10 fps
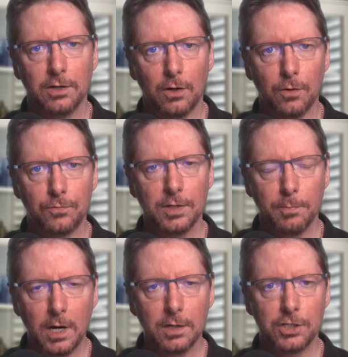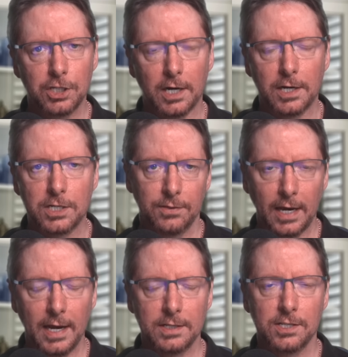of demand change. They
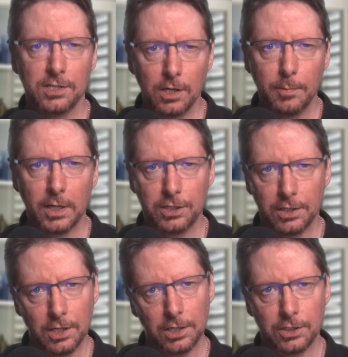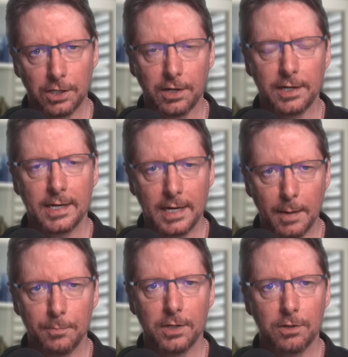had so much inertia that it
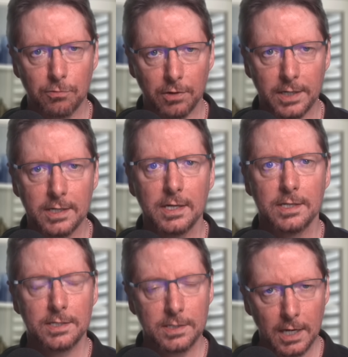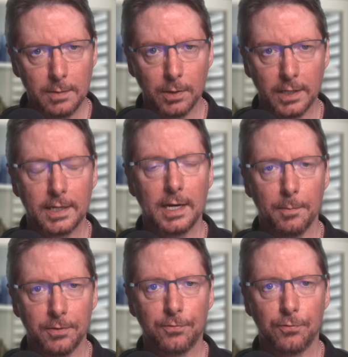kept the grid stable. It
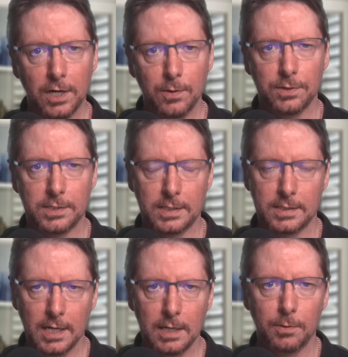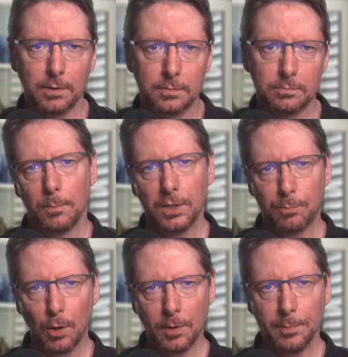kept the frequency stable. But the
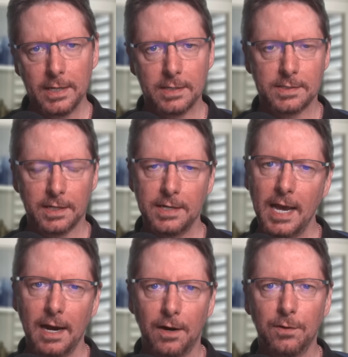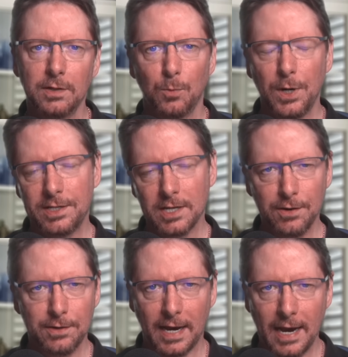problem is that now we
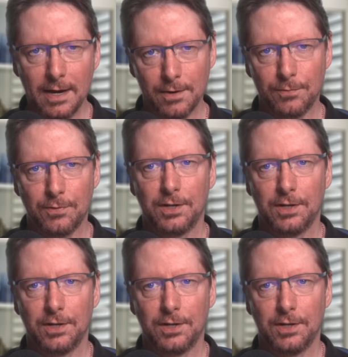don't have